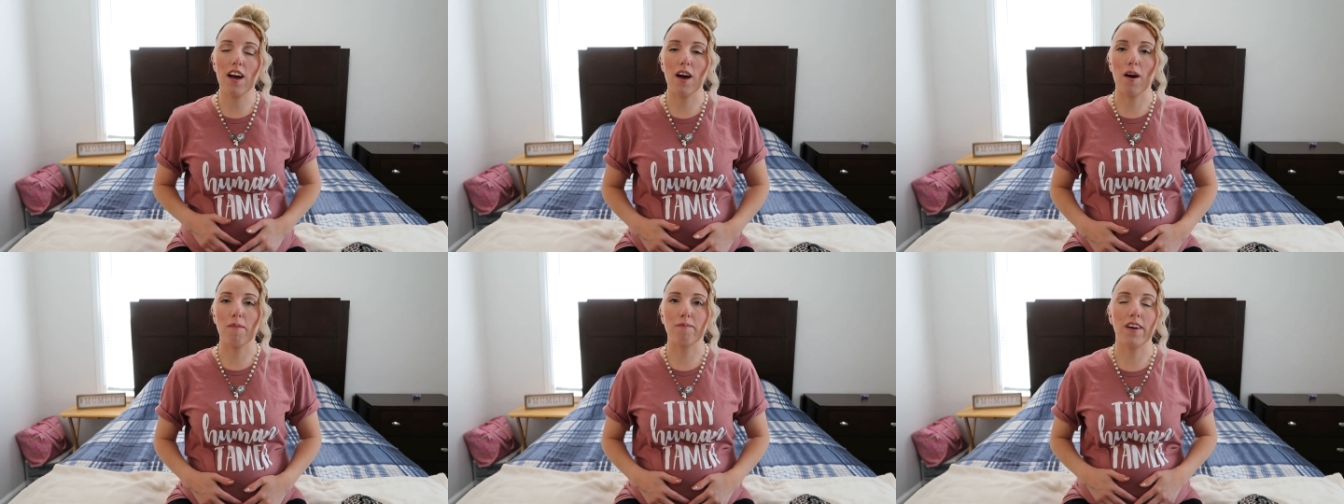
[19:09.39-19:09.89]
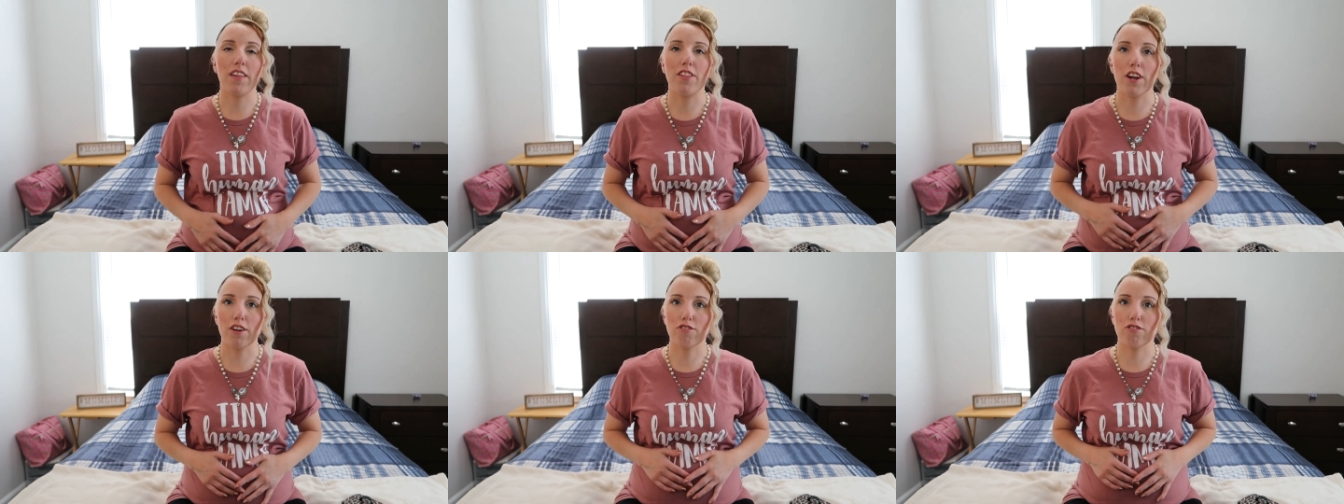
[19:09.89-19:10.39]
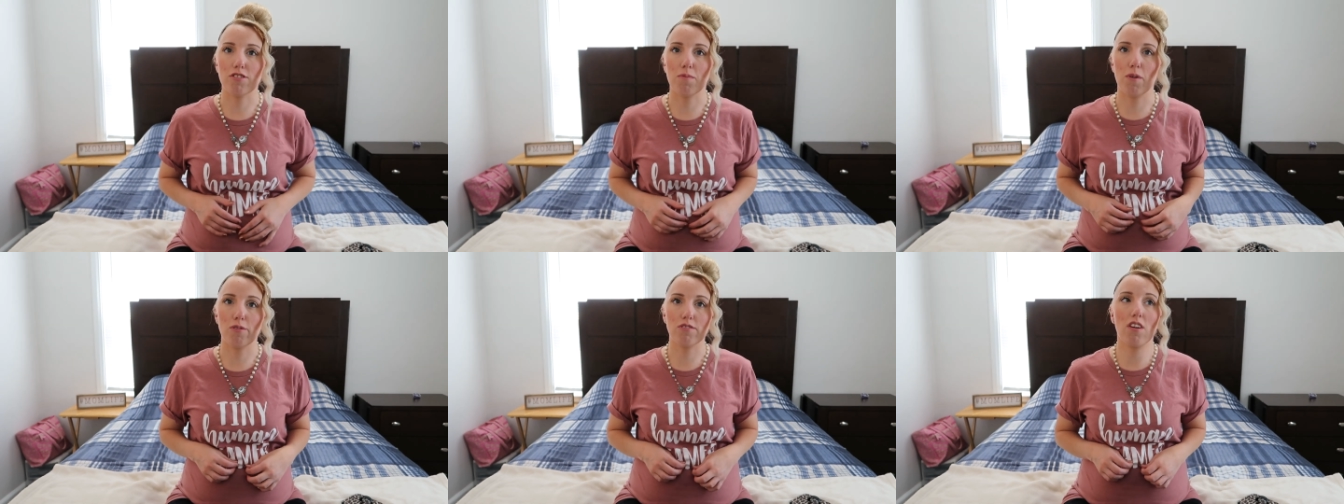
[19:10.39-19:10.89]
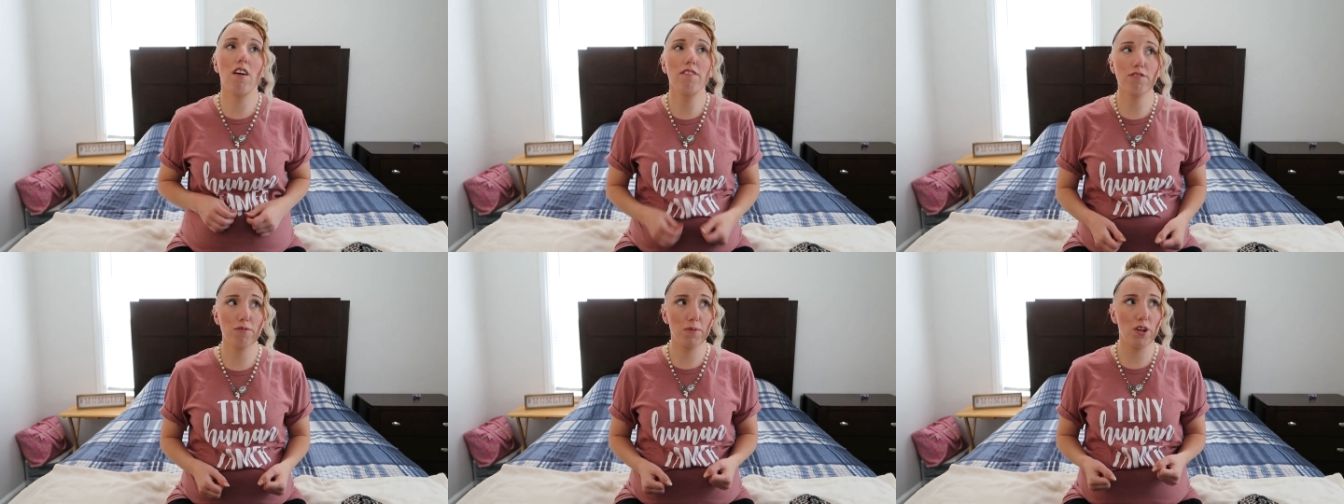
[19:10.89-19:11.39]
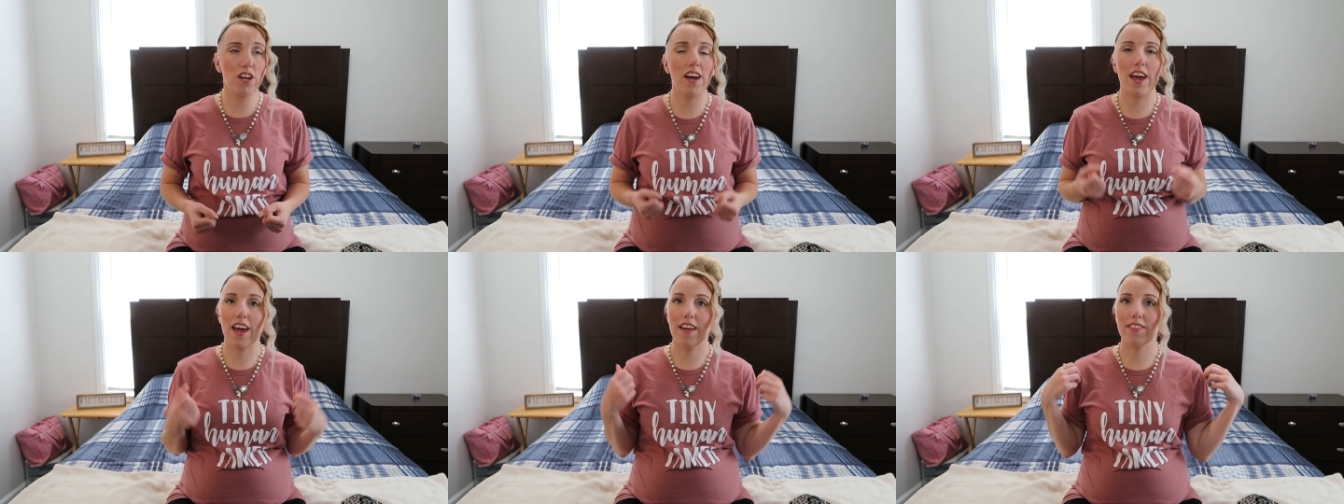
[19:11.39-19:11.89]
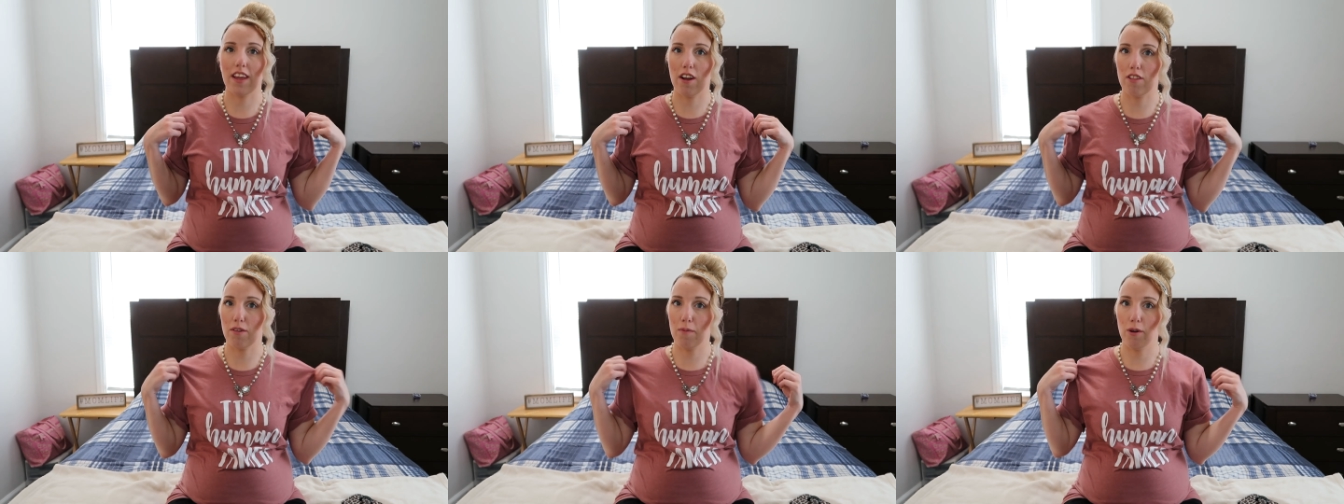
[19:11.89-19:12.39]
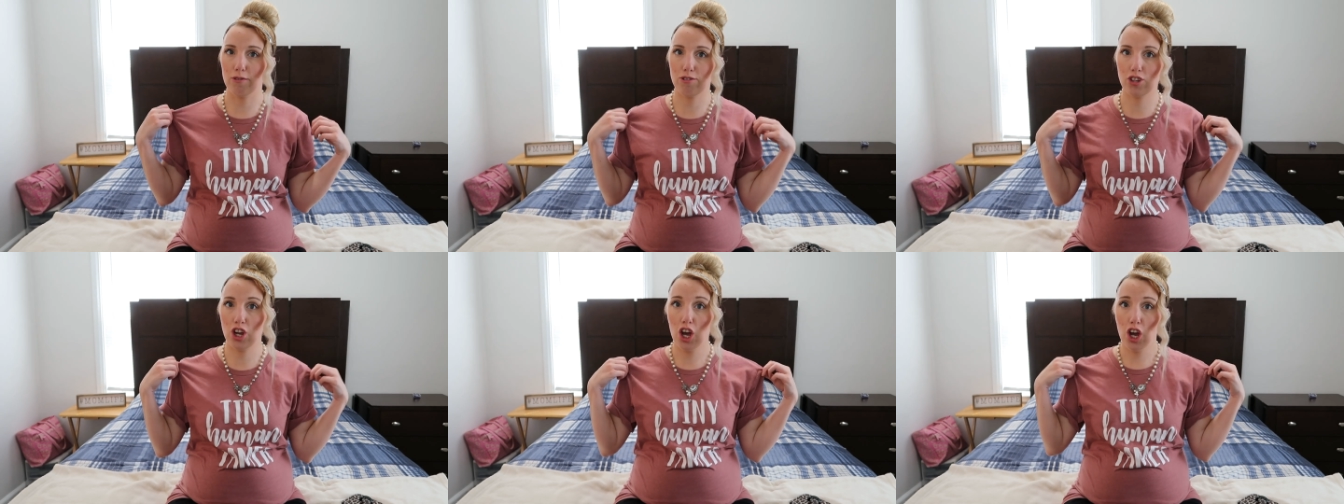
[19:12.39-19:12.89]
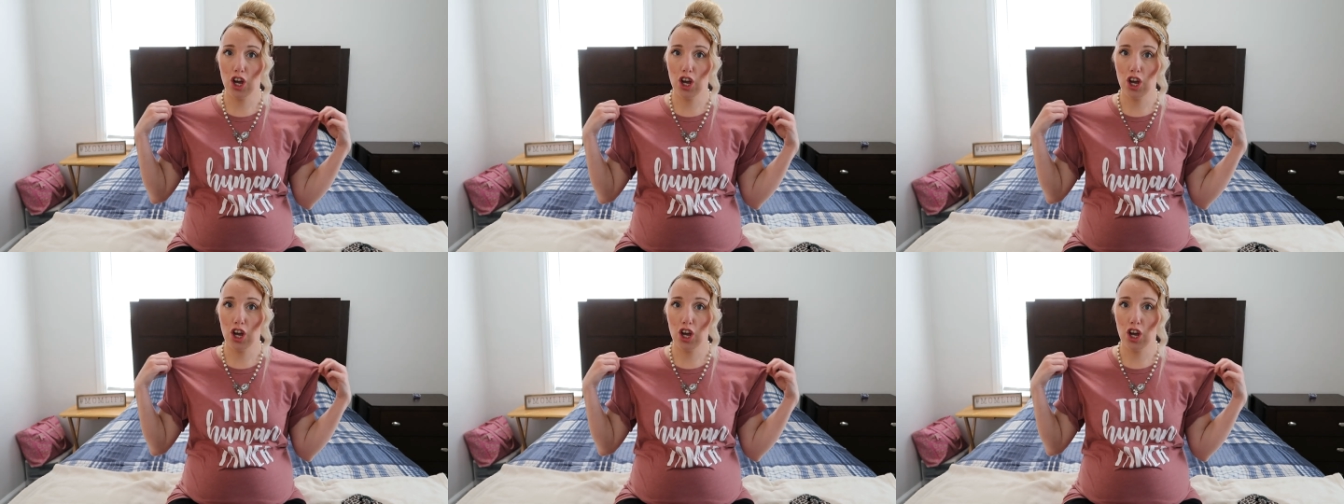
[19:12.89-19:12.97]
Um, they're just the most comfortable and they are the most